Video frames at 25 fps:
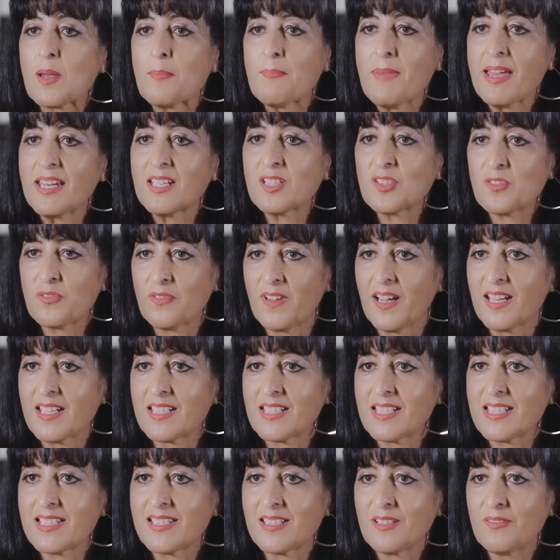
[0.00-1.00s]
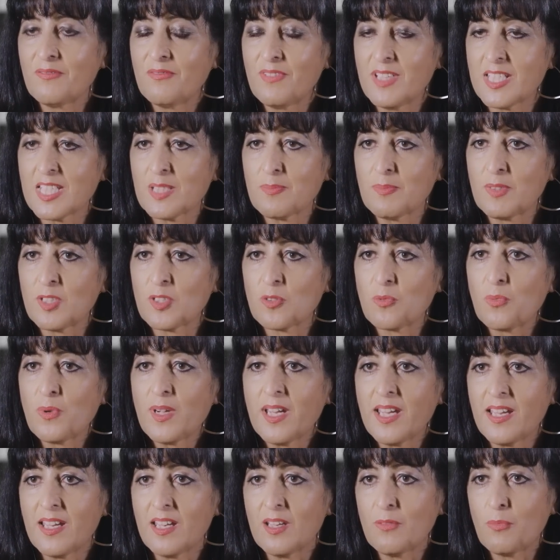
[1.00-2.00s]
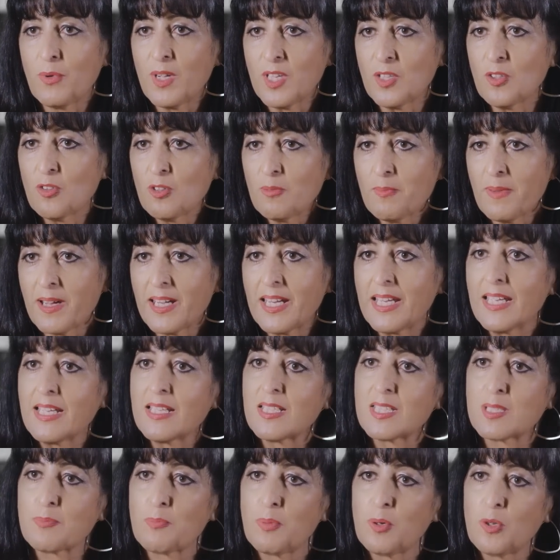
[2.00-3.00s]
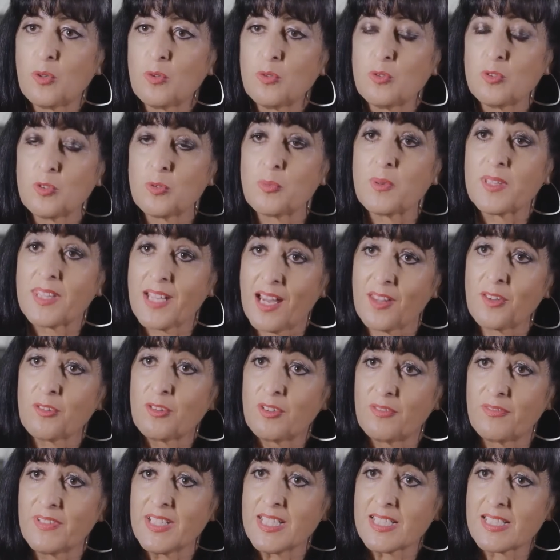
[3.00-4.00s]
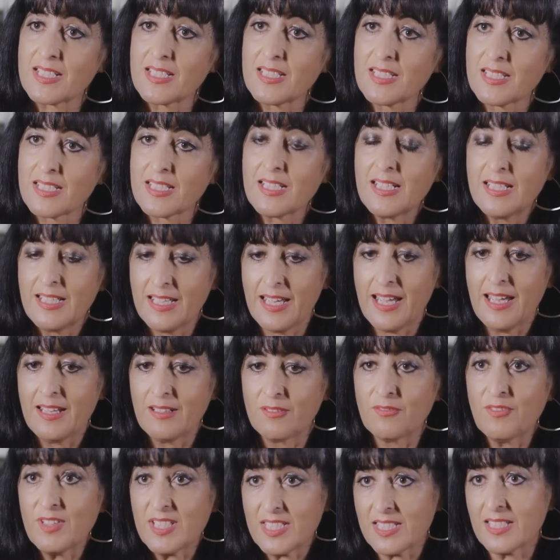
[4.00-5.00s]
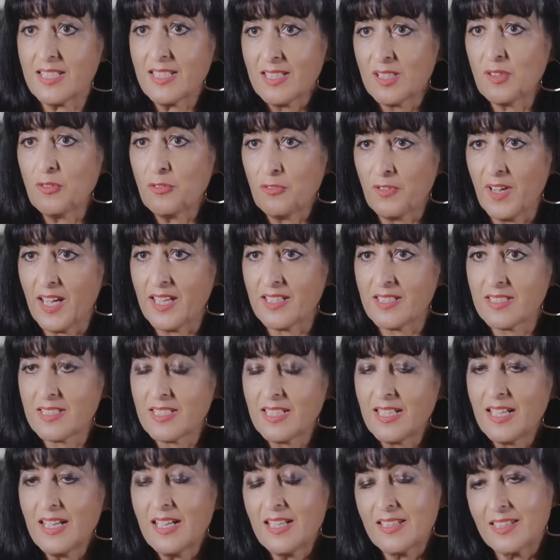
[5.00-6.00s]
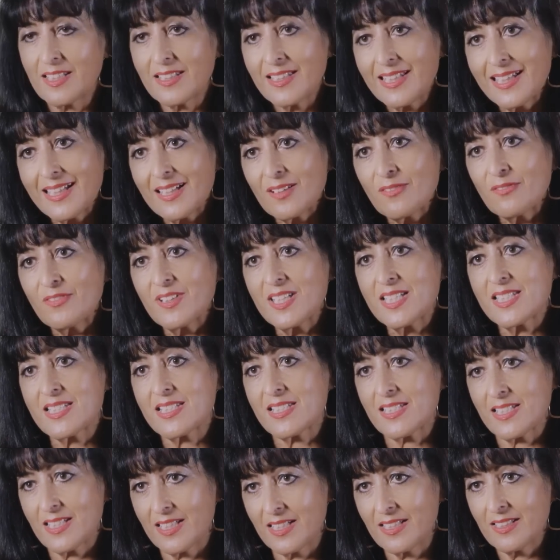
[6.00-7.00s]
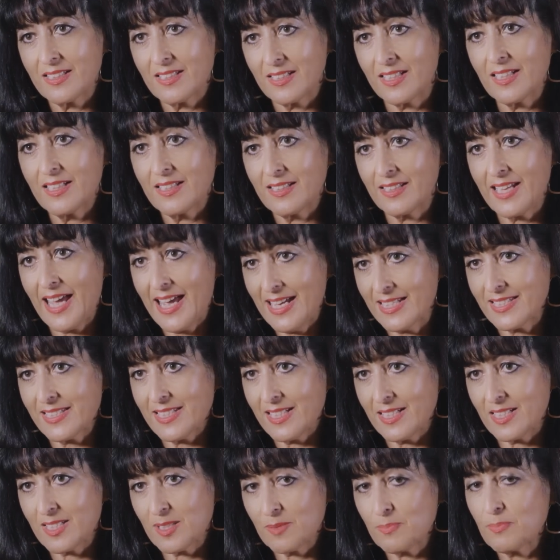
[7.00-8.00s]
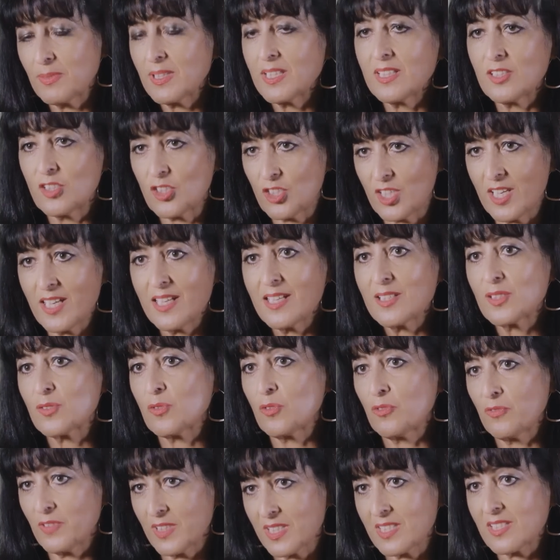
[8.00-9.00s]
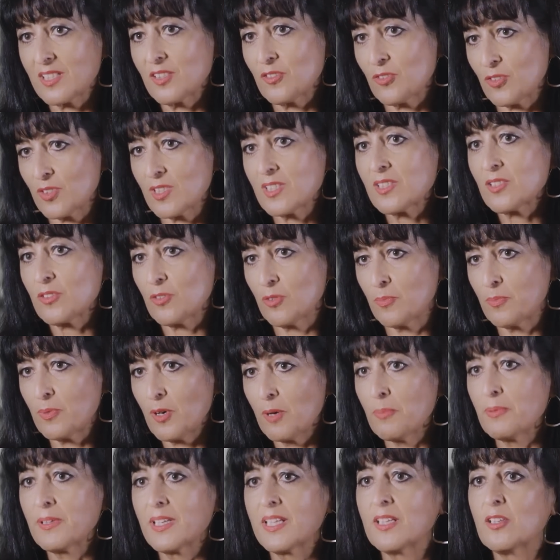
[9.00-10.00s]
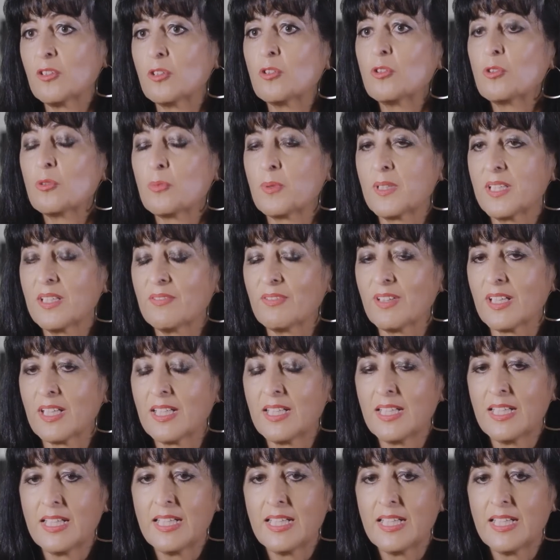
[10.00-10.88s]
managed fund is an investment where your money is pooled with other investors and invested in a fund that then invests in assets, be it shares or fixed interest or property or whatever.